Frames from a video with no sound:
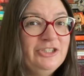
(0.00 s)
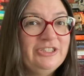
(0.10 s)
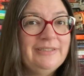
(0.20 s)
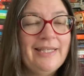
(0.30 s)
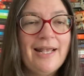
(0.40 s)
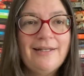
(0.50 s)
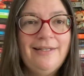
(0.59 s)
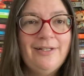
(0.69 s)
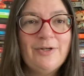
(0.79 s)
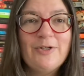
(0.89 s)
She's got, you
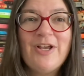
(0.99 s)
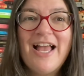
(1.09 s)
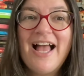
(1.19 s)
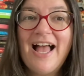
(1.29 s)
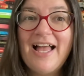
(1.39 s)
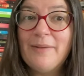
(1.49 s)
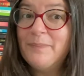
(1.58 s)
know, her uh,